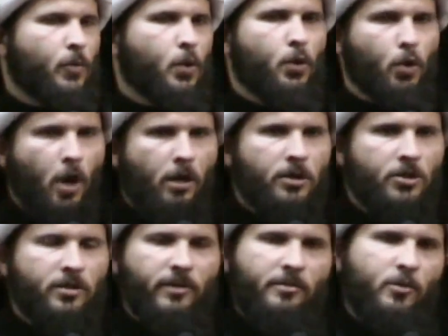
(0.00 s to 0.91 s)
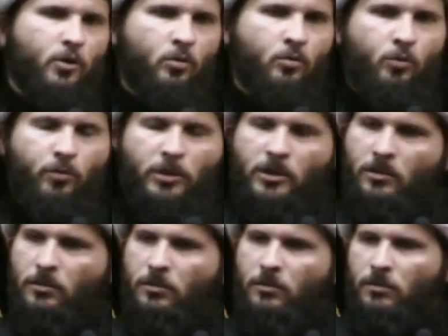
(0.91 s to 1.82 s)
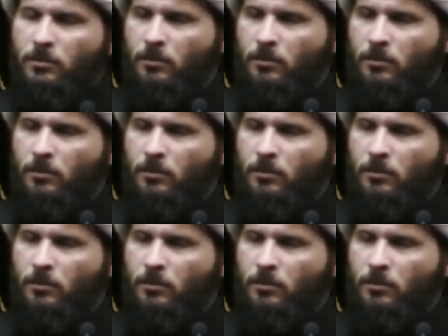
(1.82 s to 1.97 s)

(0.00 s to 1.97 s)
Knowledge of Amir al-Mu'mineen.